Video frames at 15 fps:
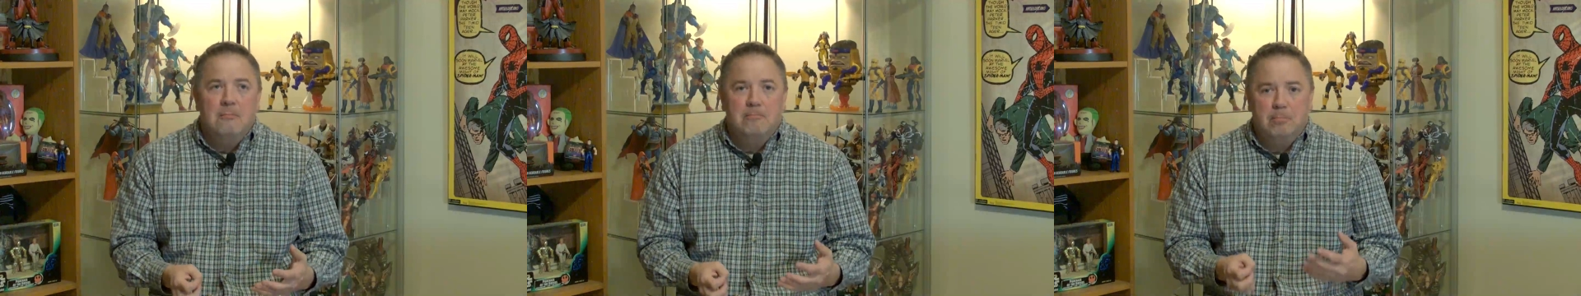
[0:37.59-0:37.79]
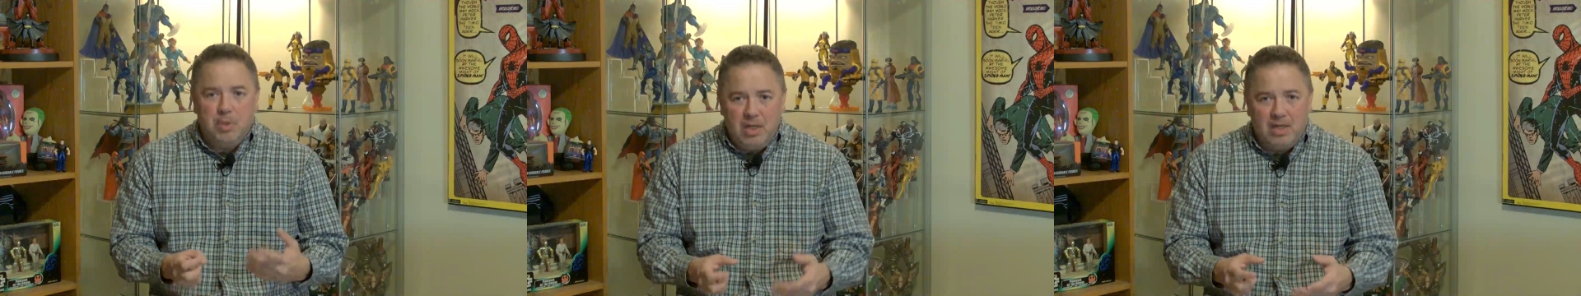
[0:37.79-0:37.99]

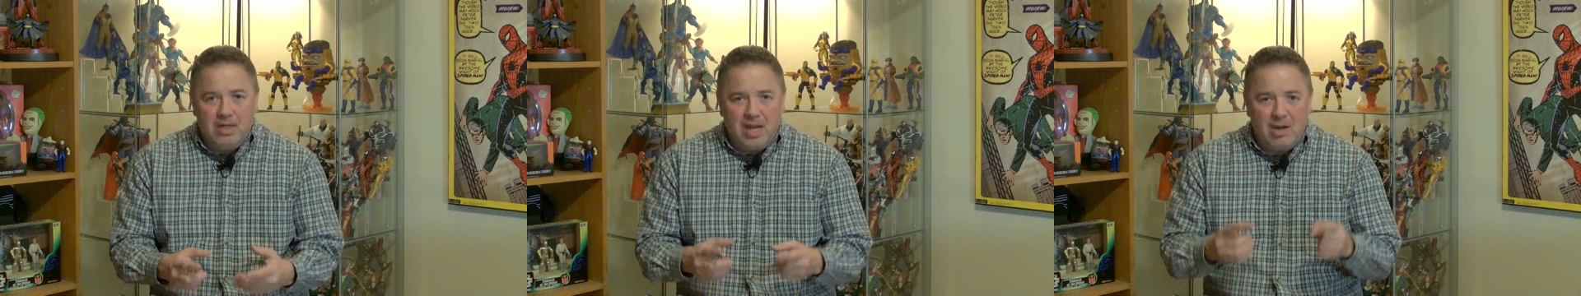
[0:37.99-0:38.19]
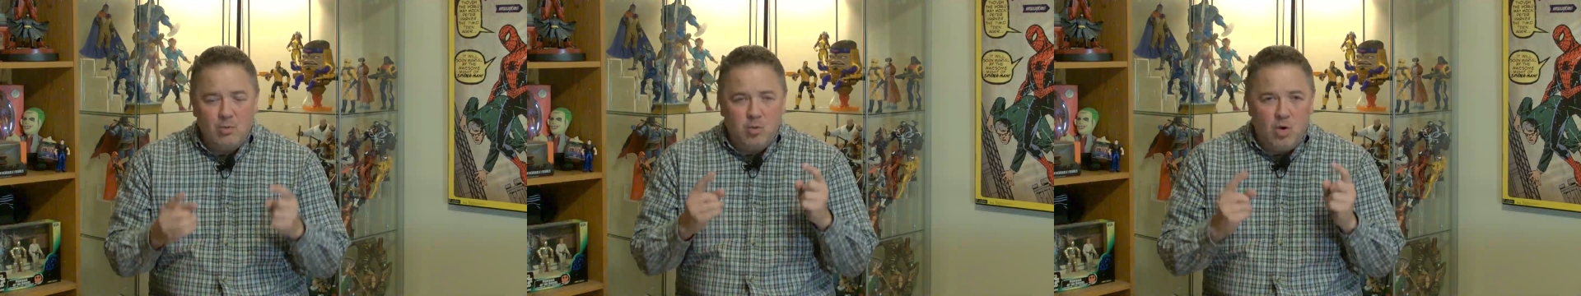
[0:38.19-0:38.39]
But
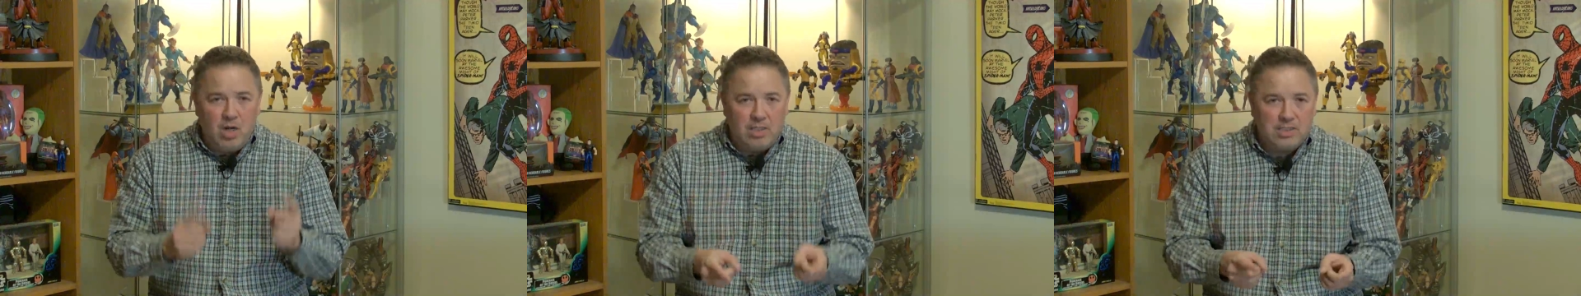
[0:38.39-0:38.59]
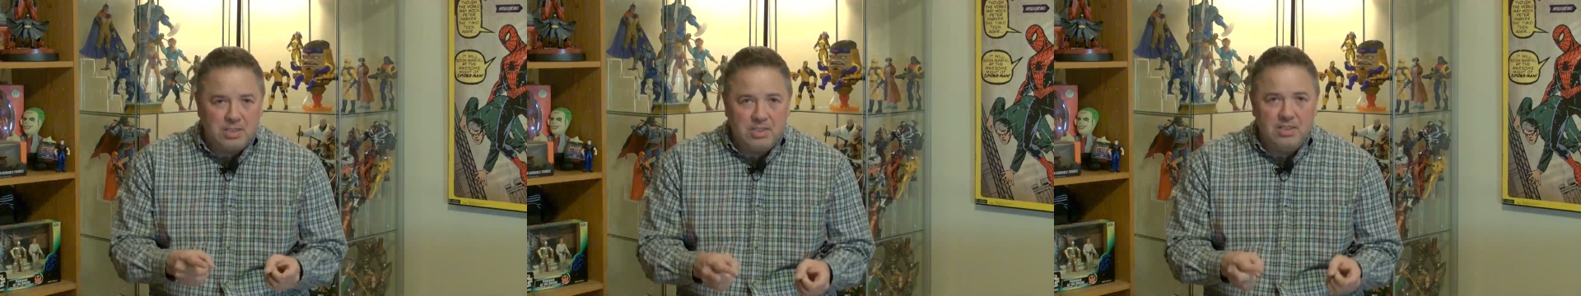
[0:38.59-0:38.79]
I
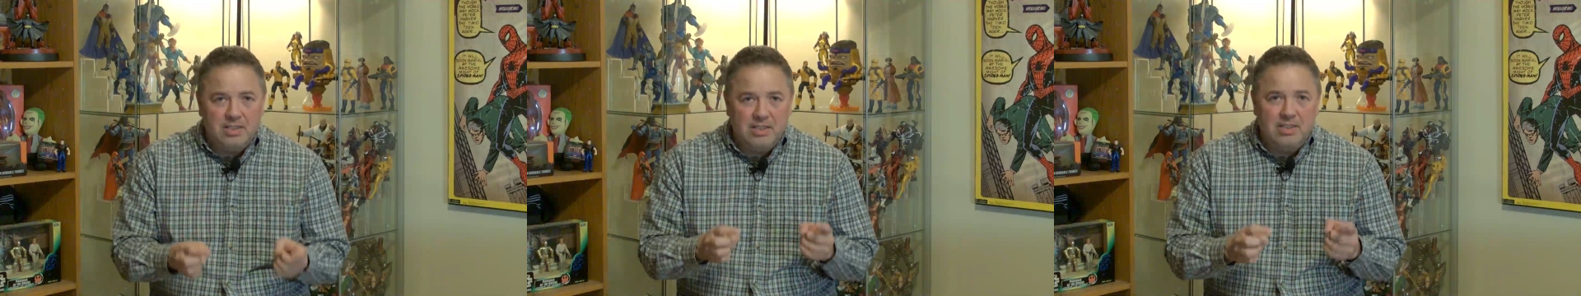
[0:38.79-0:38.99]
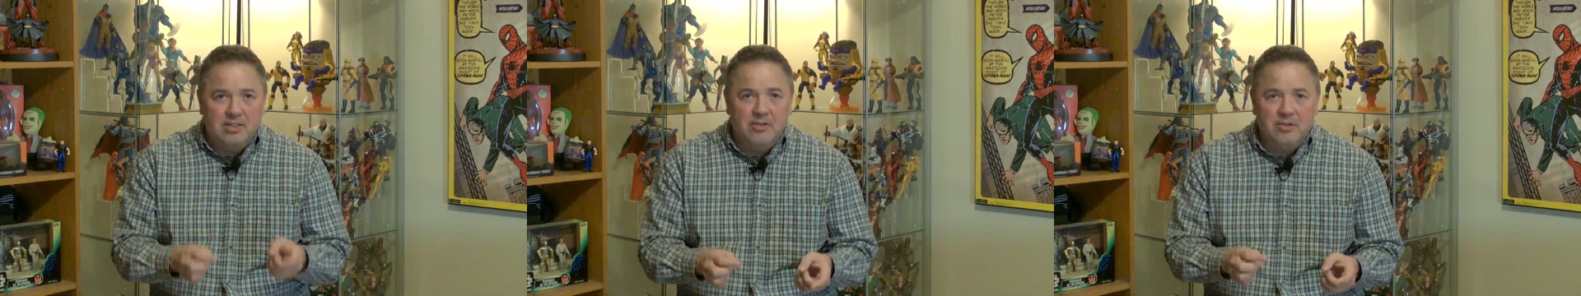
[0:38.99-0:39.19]
watched it
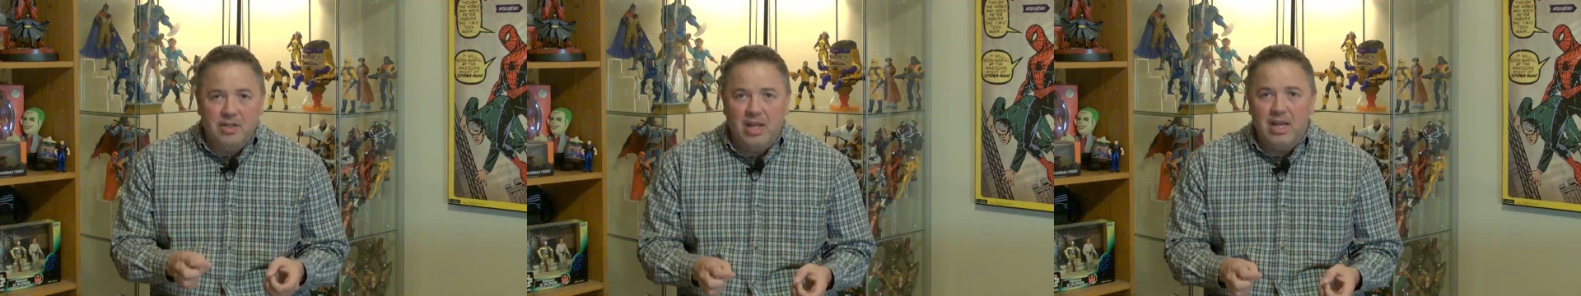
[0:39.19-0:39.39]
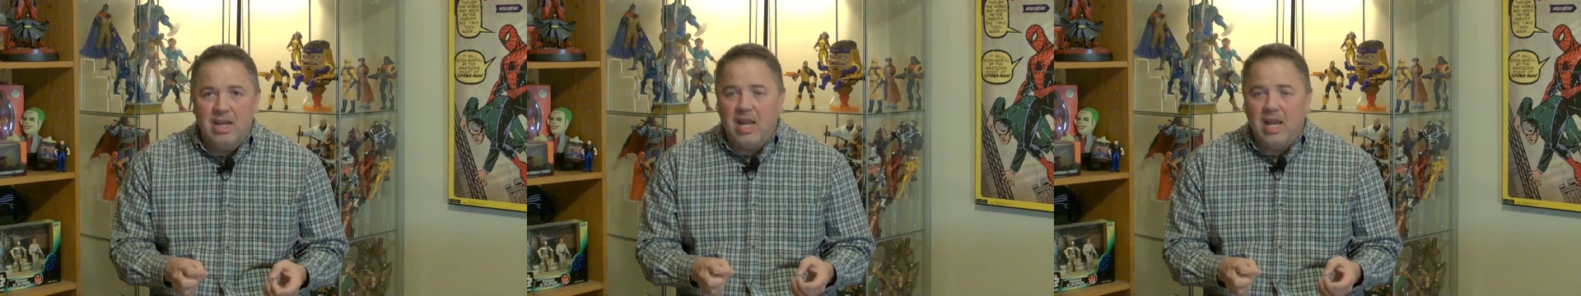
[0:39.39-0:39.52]
the other day,